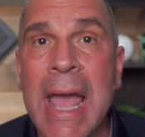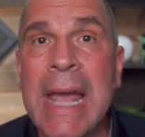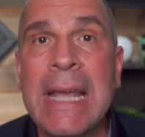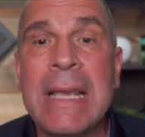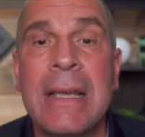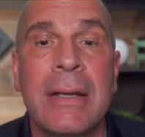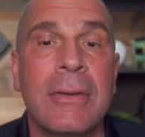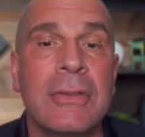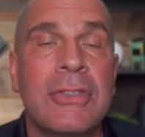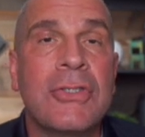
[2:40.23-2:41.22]
any
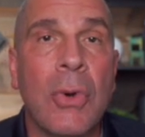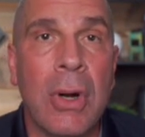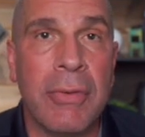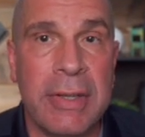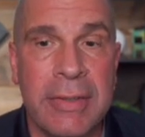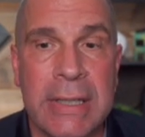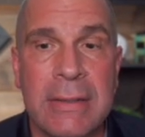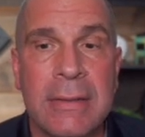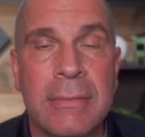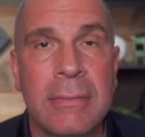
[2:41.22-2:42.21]
store
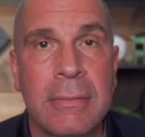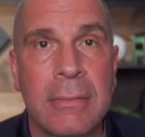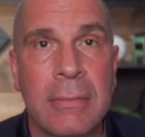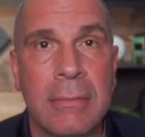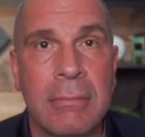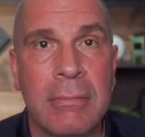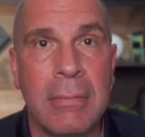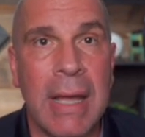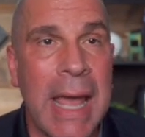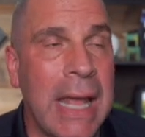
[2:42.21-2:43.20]
receipts,
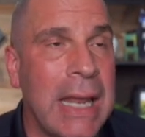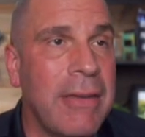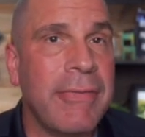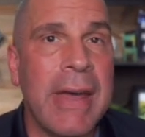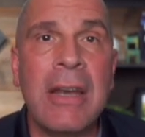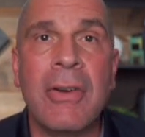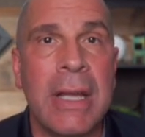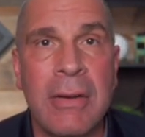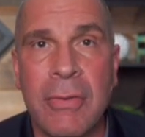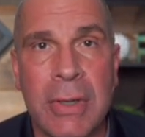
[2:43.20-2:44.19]
any vendor
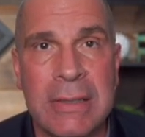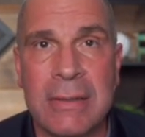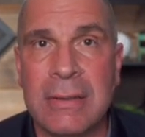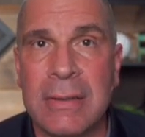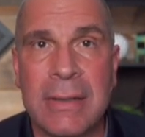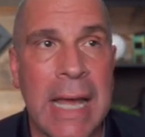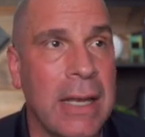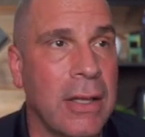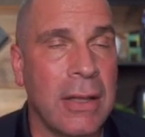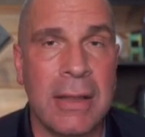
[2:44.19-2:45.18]
invoices that,
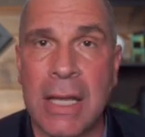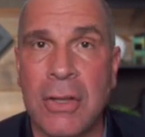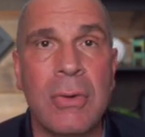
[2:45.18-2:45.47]
that you